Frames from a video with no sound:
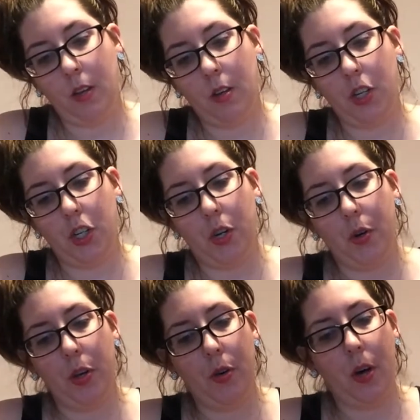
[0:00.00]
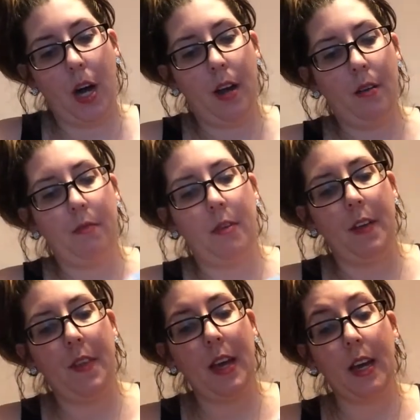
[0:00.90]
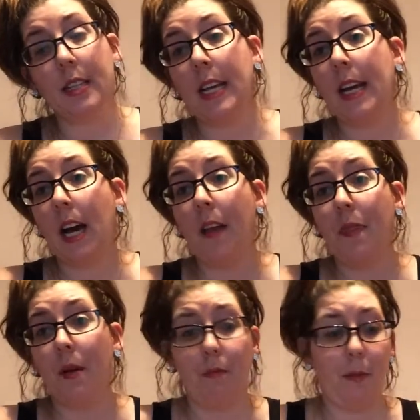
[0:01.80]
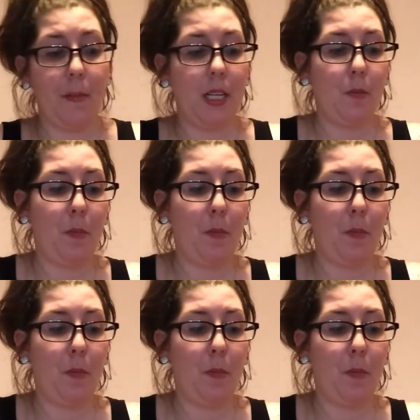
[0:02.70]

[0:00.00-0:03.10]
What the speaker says: Just show you kind of what they, because they cut them from these